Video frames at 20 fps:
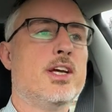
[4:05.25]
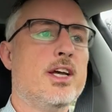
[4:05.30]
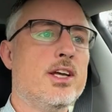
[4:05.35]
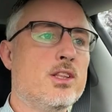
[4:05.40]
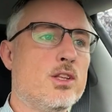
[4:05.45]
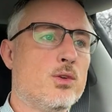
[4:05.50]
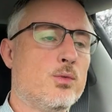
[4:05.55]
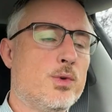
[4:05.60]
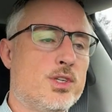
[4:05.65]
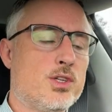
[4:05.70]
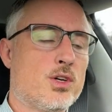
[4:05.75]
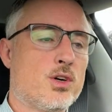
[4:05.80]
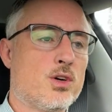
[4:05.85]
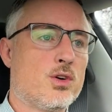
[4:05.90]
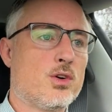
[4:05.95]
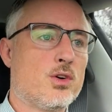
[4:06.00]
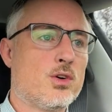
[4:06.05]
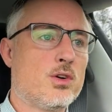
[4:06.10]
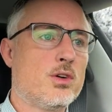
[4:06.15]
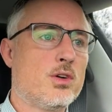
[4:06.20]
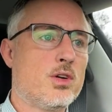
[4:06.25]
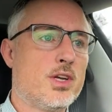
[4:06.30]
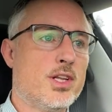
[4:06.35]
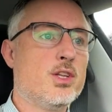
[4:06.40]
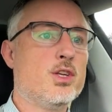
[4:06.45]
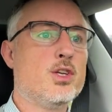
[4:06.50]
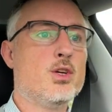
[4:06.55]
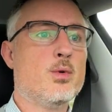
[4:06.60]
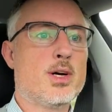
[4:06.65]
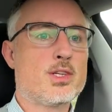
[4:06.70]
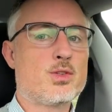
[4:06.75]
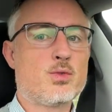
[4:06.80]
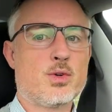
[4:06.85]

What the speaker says: in the return, in the U.S.